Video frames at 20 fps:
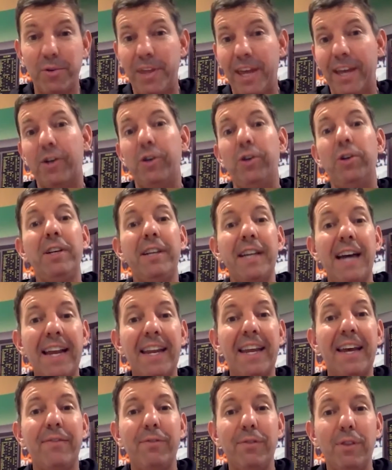They could not
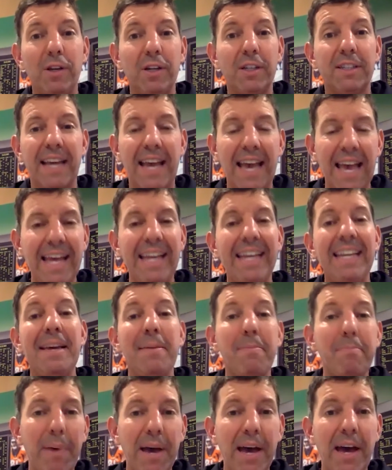have looked
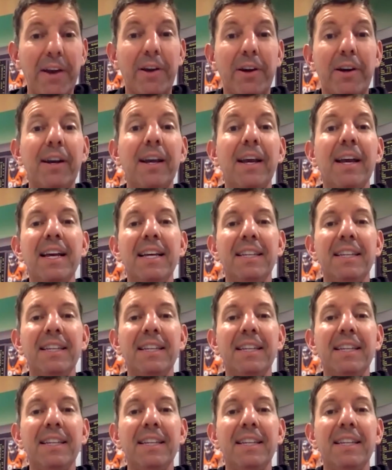any better.